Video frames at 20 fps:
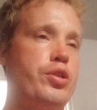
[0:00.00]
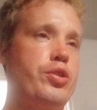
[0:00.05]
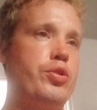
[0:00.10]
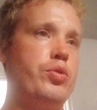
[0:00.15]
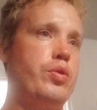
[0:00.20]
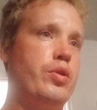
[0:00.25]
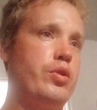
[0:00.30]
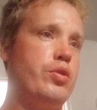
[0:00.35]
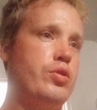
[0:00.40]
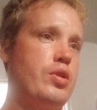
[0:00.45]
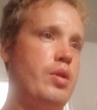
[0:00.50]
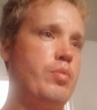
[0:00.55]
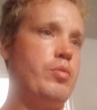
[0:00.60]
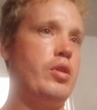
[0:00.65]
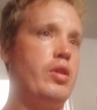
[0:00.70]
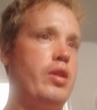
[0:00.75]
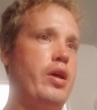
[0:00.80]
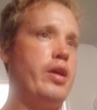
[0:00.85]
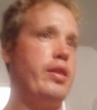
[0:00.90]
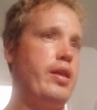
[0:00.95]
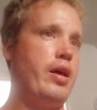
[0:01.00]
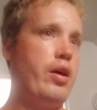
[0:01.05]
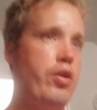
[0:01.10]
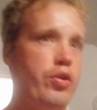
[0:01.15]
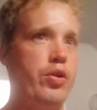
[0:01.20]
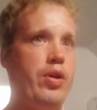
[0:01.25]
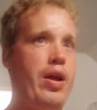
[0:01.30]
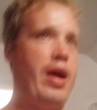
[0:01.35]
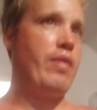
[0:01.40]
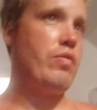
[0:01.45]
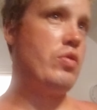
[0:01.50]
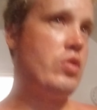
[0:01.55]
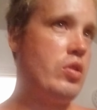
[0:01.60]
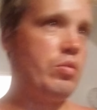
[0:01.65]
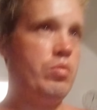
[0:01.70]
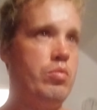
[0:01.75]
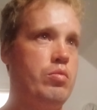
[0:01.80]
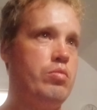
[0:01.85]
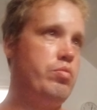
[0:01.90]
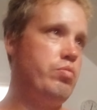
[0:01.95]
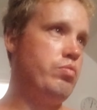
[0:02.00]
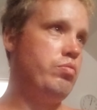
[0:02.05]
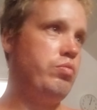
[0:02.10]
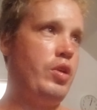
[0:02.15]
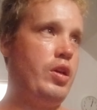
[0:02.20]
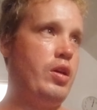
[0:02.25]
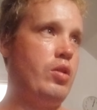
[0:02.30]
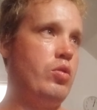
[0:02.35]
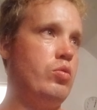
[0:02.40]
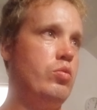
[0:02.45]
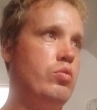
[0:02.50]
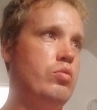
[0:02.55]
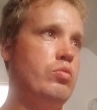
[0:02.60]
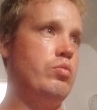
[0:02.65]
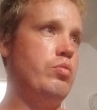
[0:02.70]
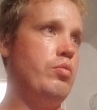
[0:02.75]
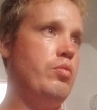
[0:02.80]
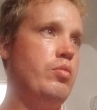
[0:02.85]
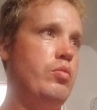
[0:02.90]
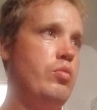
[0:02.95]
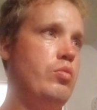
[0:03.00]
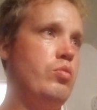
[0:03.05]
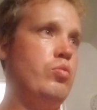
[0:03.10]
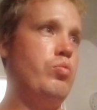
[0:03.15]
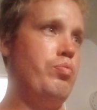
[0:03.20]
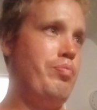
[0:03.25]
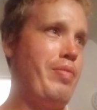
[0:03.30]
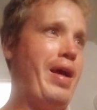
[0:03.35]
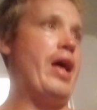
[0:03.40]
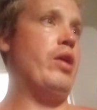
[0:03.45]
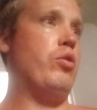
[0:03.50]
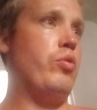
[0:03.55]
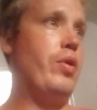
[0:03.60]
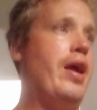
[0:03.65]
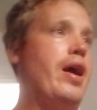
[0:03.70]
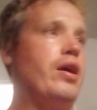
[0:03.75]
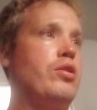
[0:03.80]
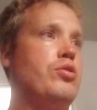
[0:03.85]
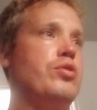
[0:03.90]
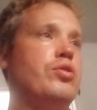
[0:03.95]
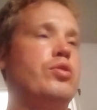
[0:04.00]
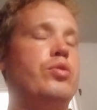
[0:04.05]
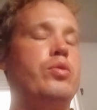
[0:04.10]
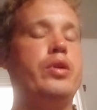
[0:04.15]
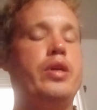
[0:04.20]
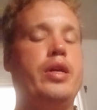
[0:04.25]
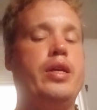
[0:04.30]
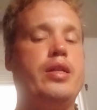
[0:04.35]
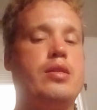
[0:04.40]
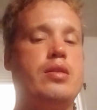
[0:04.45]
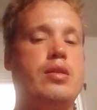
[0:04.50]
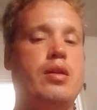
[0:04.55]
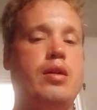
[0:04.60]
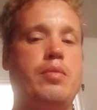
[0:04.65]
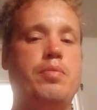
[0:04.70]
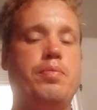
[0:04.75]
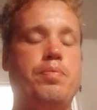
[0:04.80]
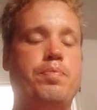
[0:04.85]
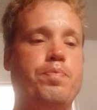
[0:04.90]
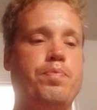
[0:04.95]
to it or something like that, or you have some, you know, bad reaction to it, it's gonna